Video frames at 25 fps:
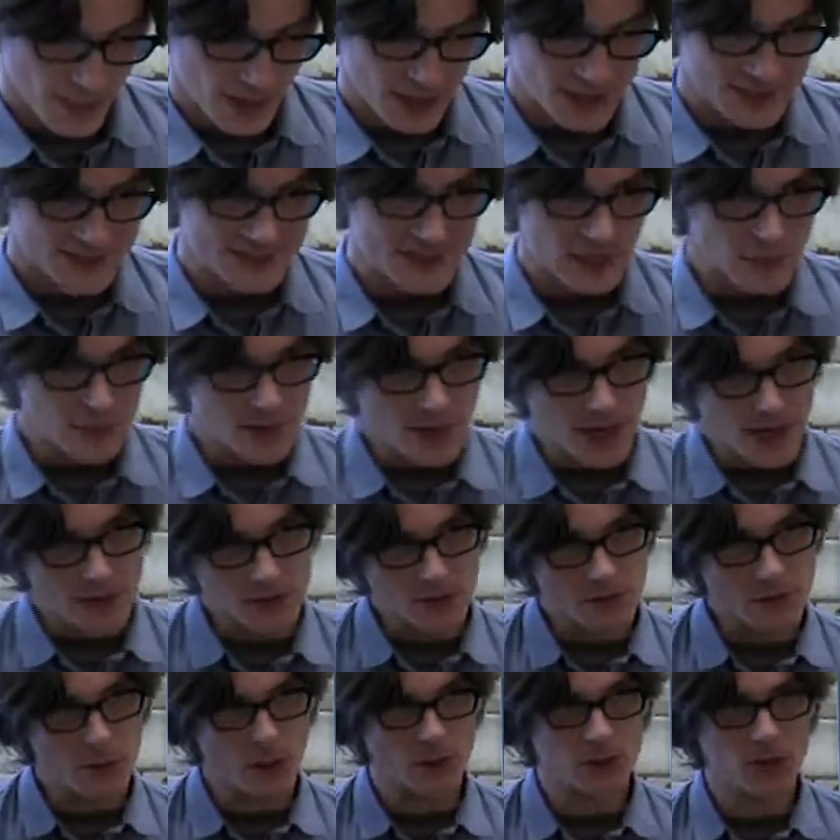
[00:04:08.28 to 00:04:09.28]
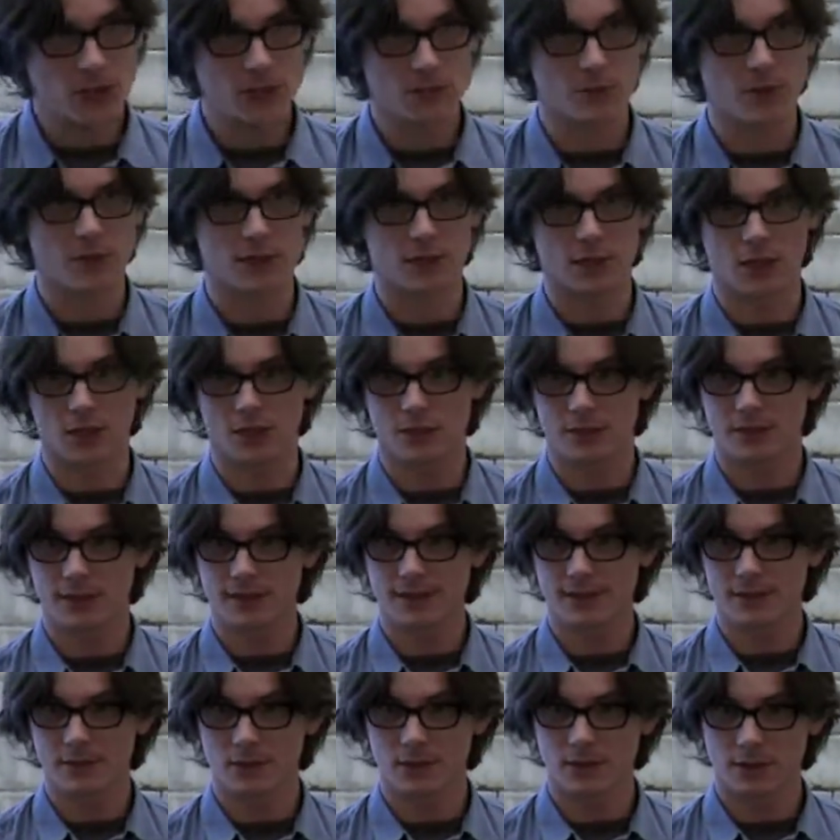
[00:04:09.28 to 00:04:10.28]
same kind of product, but
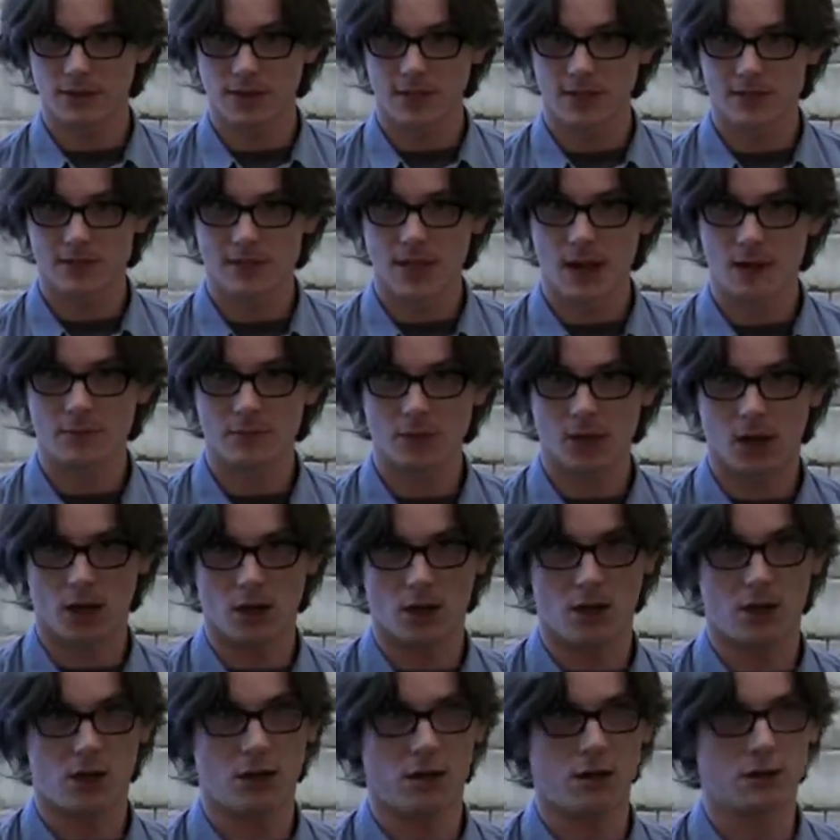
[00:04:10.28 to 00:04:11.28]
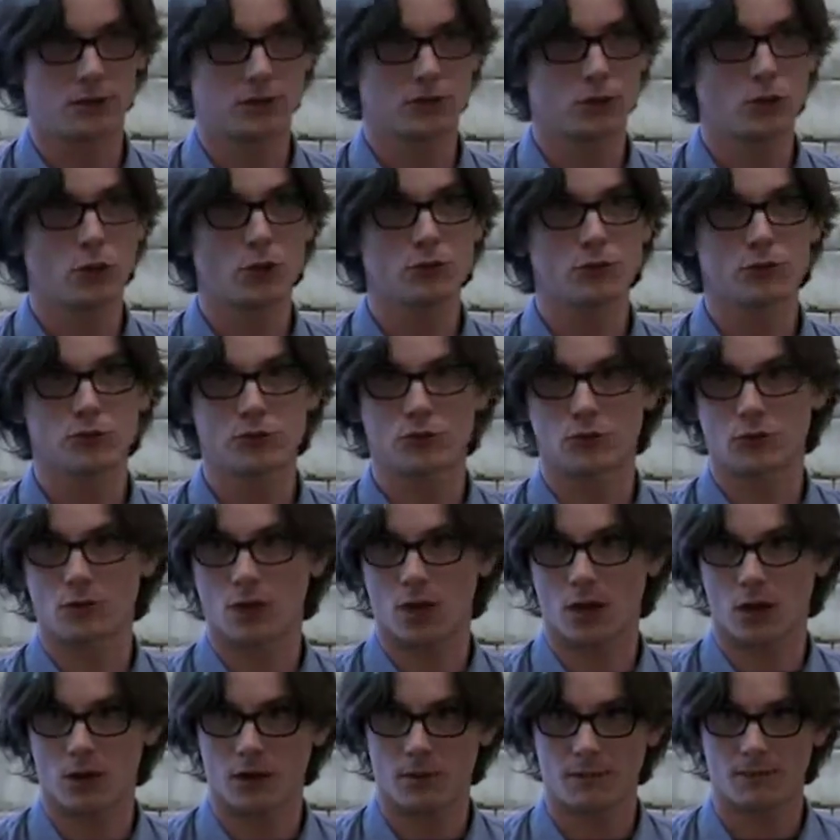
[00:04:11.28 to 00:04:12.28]
this time turned to
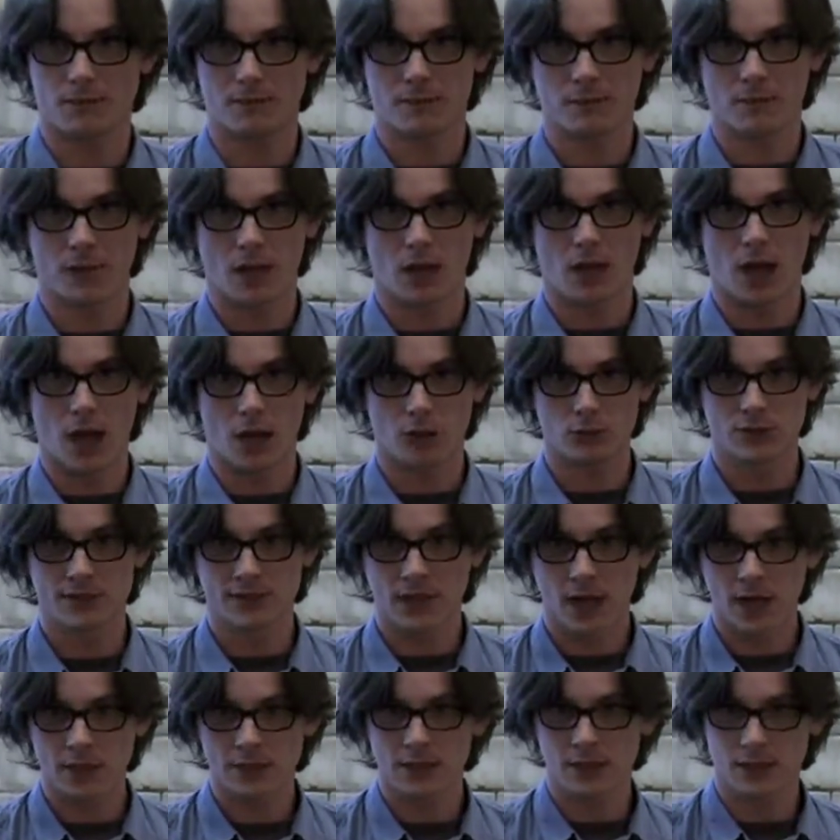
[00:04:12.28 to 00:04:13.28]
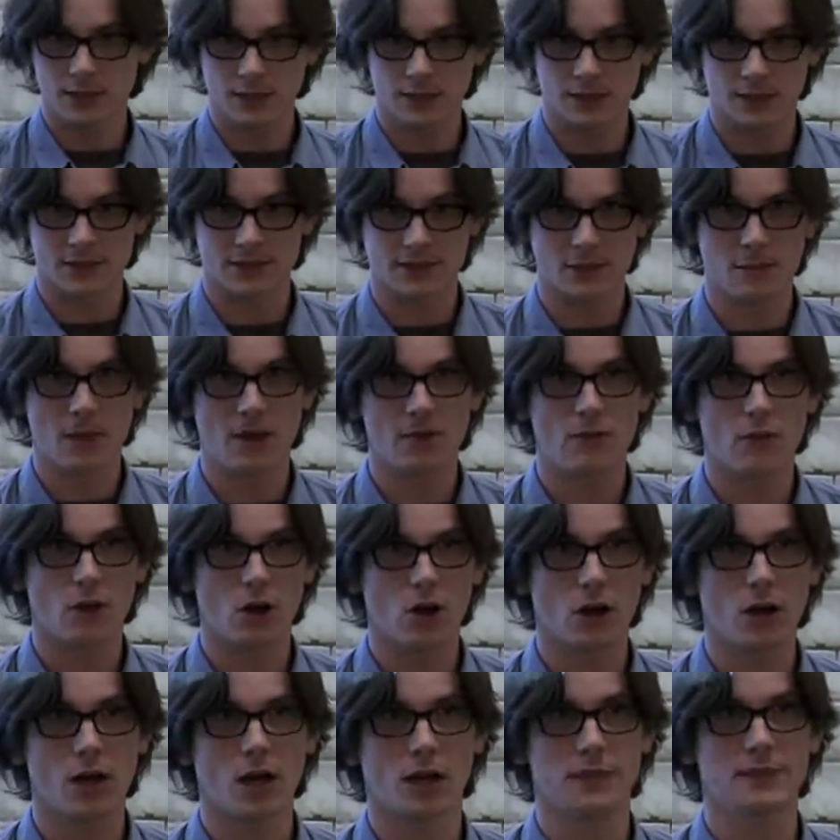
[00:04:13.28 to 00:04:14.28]
outside is a
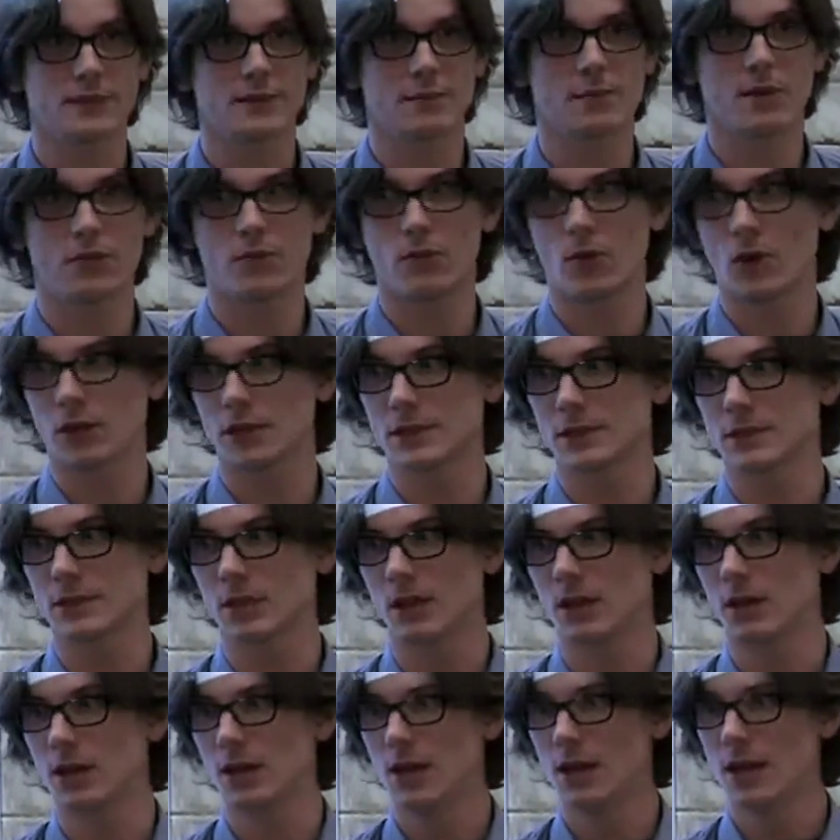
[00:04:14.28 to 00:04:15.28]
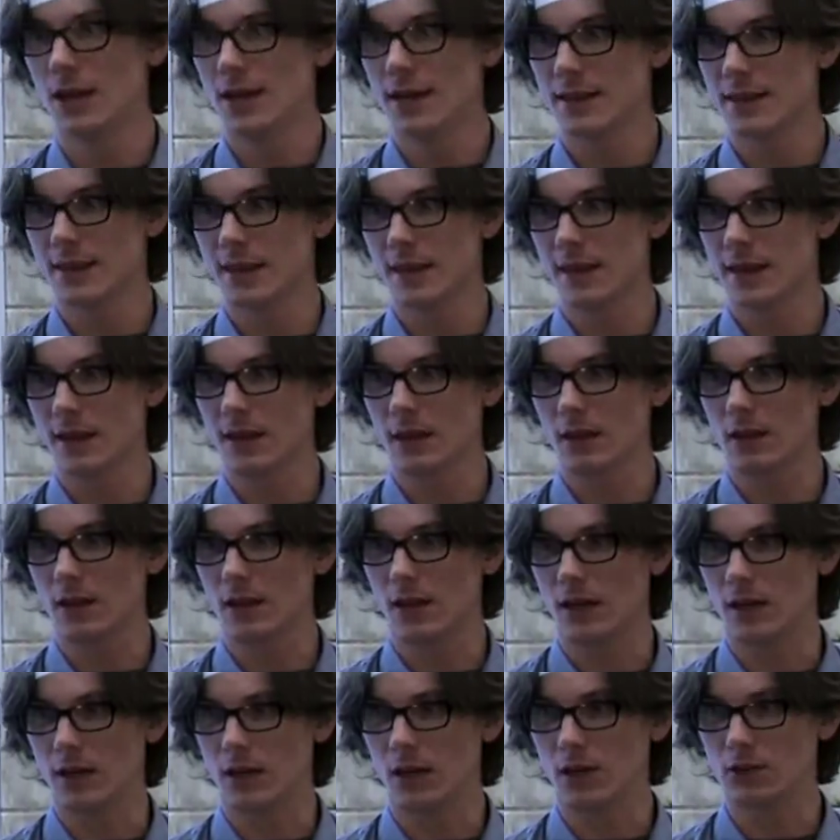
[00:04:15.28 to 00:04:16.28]
semaphore, and semaphore is
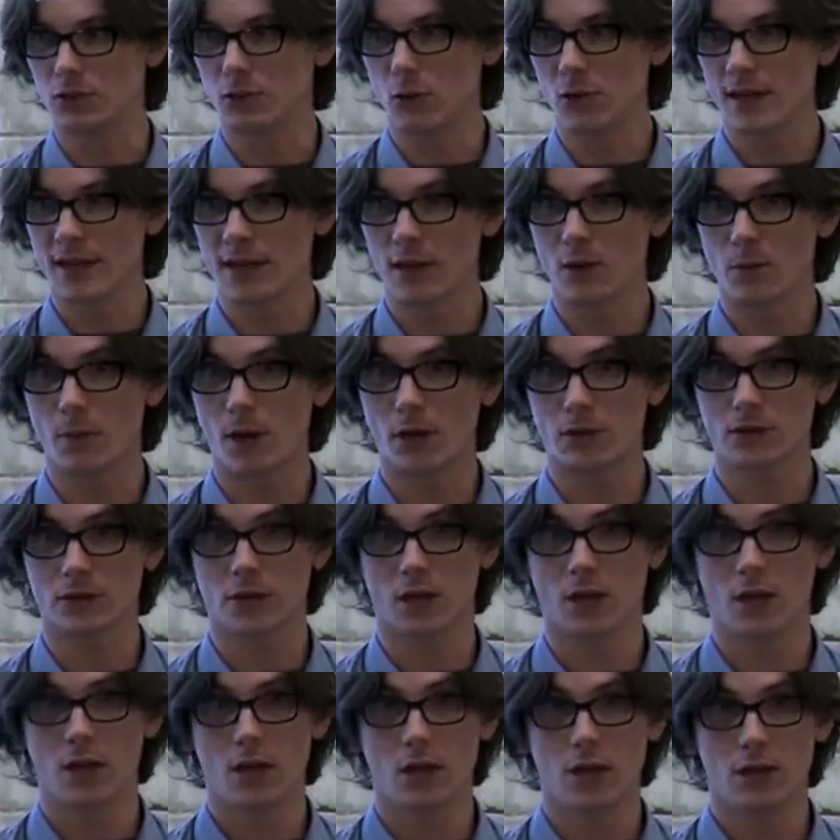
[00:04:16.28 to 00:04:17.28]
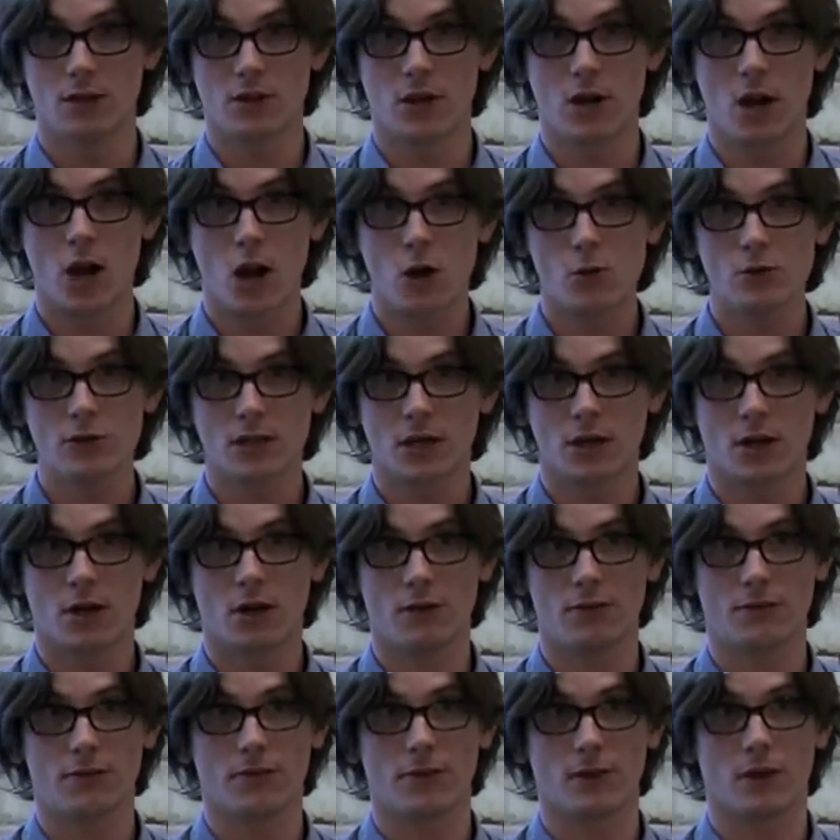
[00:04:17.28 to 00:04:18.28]
talking about the load
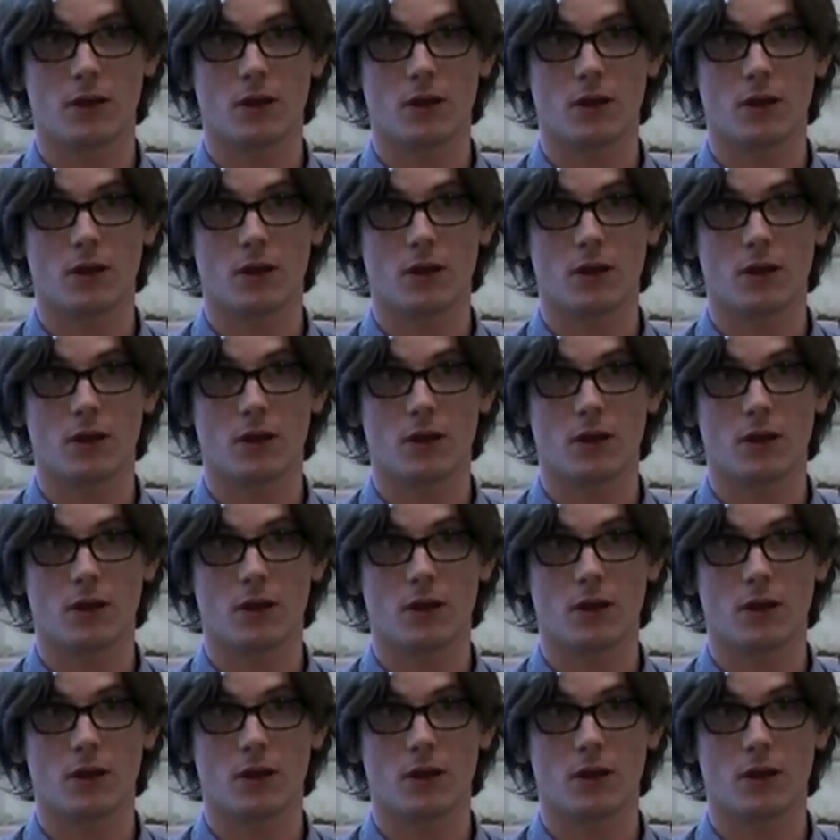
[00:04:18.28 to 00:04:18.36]
of